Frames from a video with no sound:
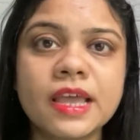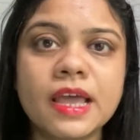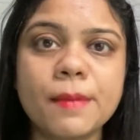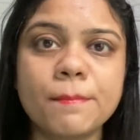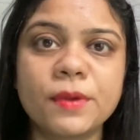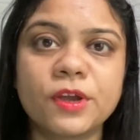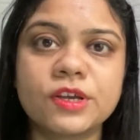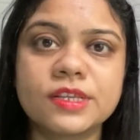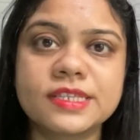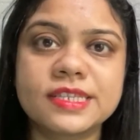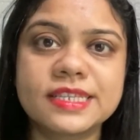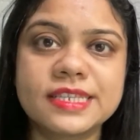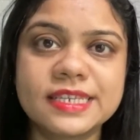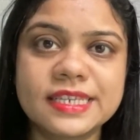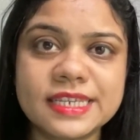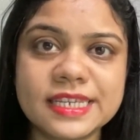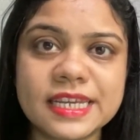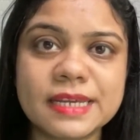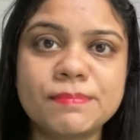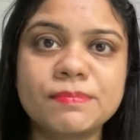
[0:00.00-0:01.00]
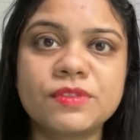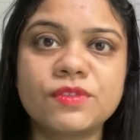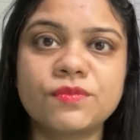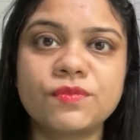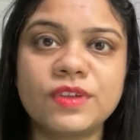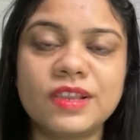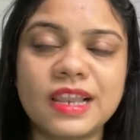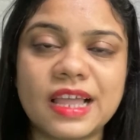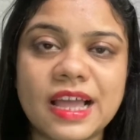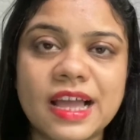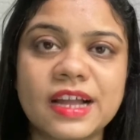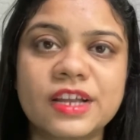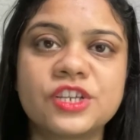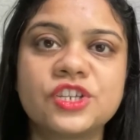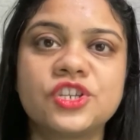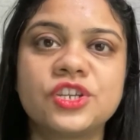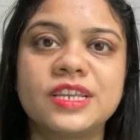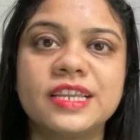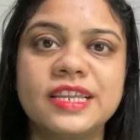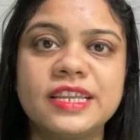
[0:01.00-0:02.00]
because depth will
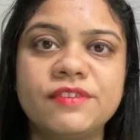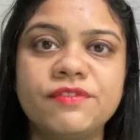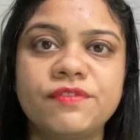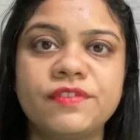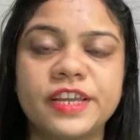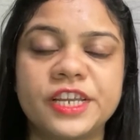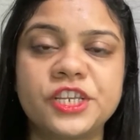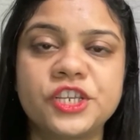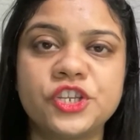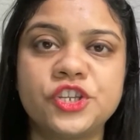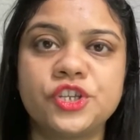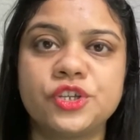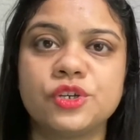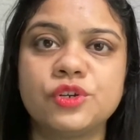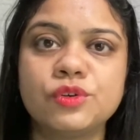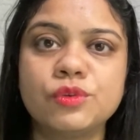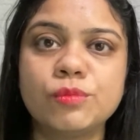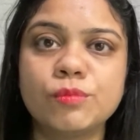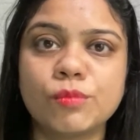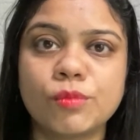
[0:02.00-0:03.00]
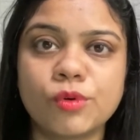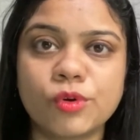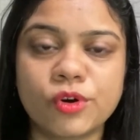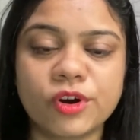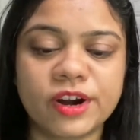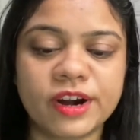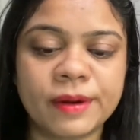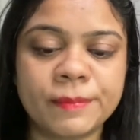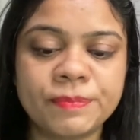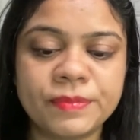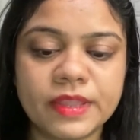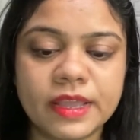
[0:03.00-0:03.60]
actually fetch you more